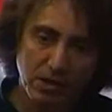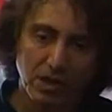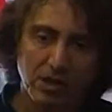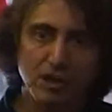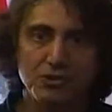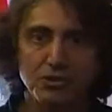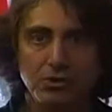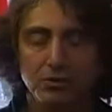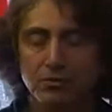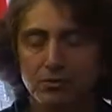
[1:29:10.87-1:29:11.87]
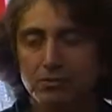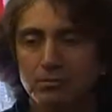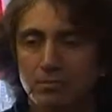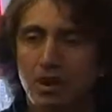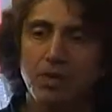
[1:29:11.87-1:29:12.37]
like they should have.
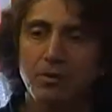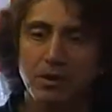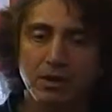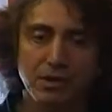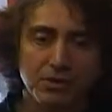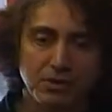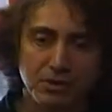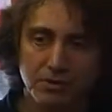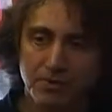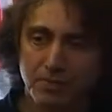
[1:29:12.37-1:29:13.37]
Anyway, continue.